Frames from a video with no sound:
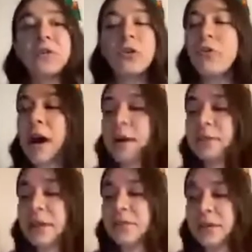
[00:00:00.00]
We don't know
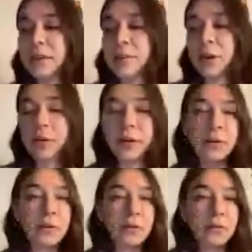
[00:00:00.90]
how they feel about
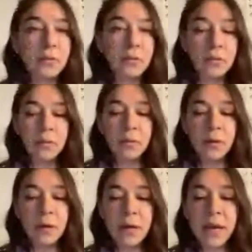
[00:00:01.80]
it.
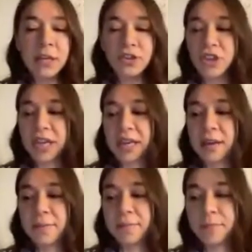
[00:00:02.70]

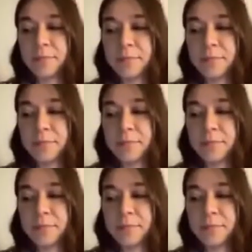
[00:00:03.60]
Indeed.